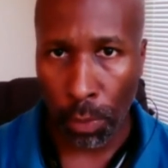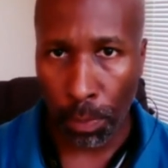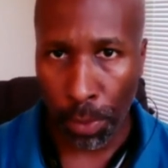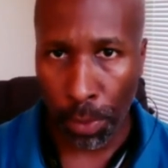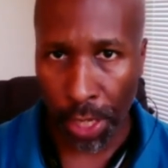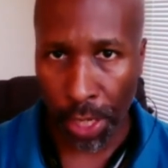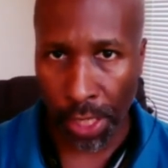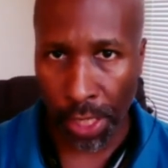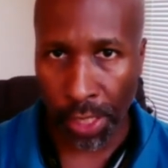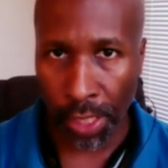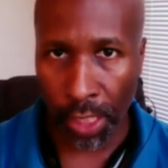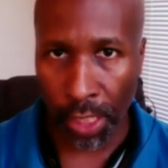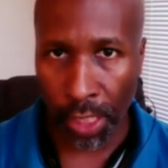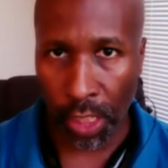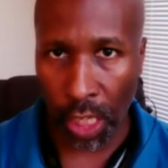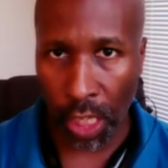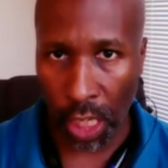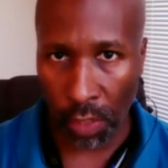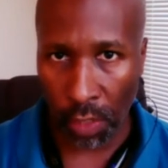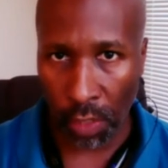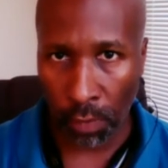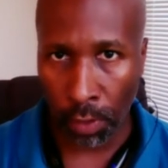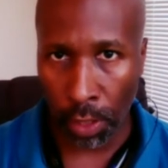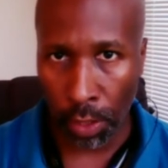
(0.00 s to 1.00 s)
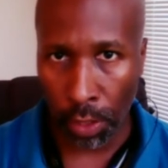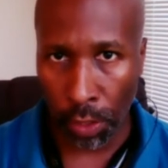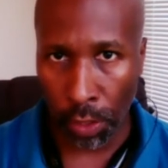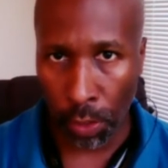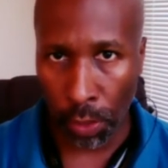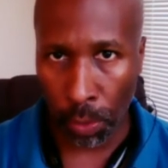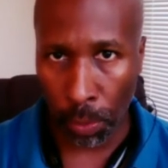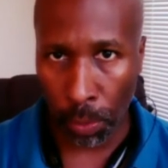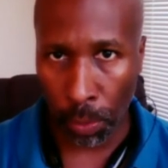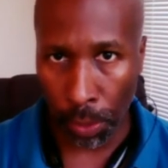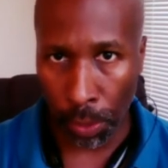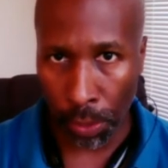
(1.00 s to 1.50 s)
be successful in this
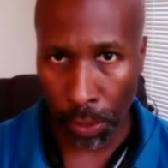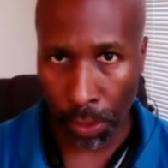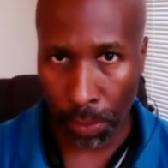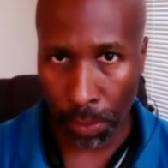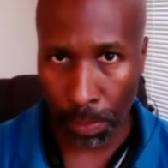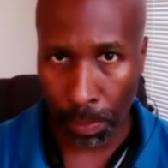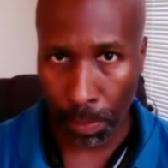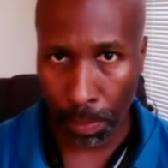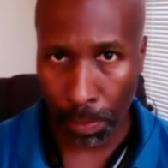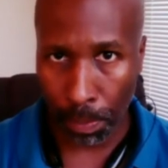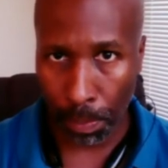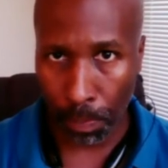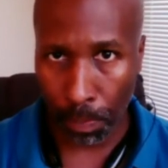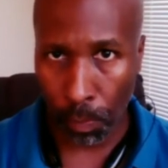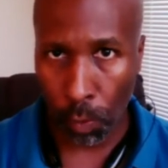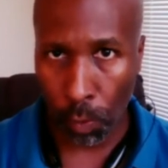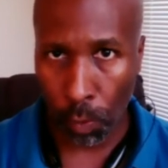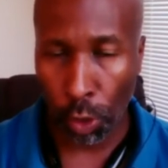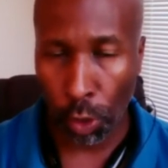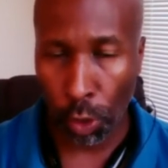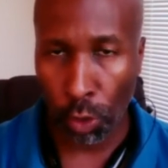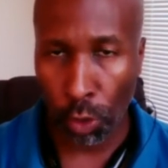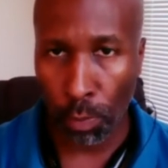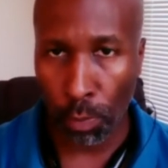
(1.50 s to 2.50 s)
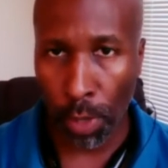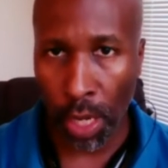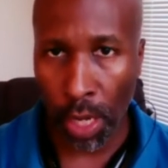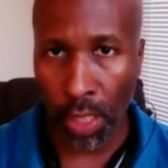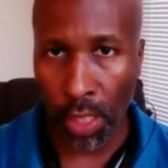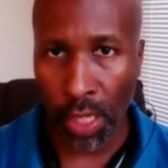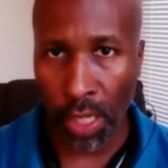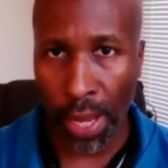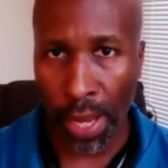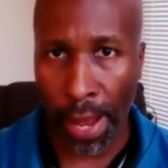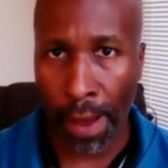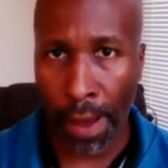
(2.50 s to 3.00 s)
course, you
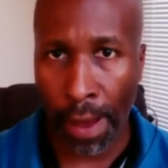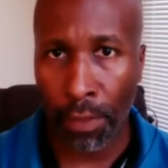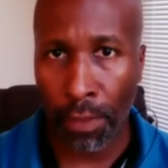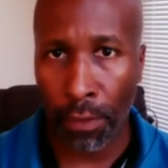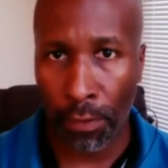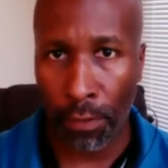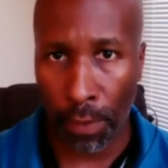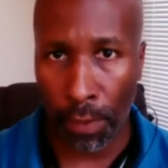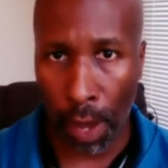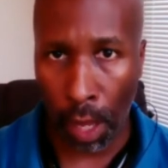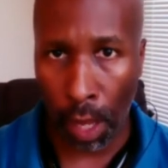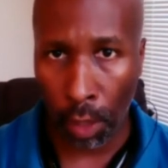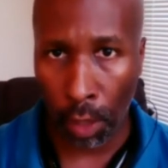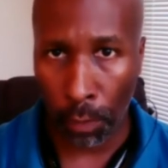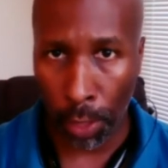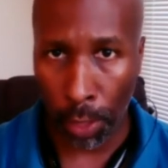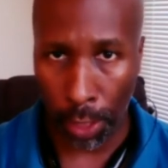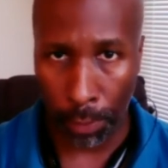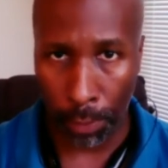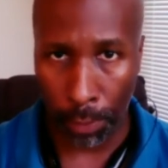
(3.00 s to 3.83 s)
must have the following.